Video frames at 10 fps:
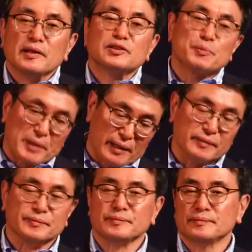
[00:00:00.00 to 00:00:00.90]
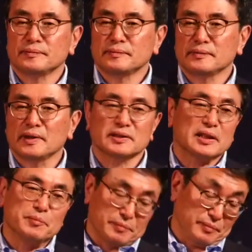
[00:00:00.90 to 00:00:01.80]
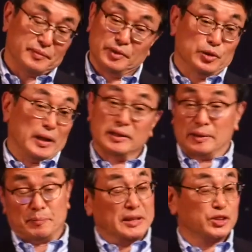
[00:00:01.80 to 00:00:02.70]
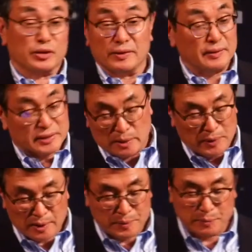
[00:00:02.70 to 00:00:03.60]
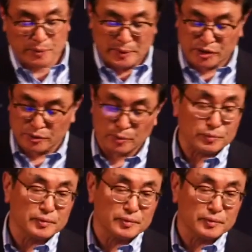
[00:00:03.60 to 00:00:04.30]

Japan, as I, you know, as I mentioned, and some other people mentioned,